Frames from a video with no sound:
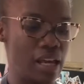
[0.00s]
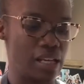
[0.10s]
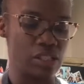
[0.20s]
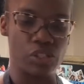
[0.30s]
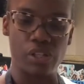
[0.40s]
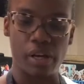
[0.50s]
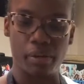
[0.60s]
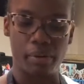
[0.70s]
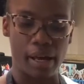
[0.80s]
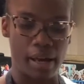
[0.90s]
And
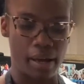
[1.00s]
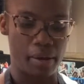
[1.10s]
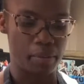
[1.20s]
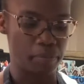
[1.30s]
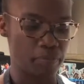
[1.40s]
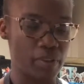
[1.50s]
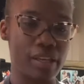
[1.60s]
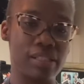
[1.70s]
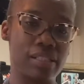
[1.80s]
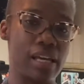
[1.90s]
so
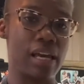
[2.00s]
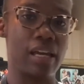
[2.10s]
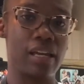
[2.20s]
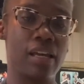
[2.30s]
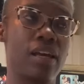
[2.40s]
today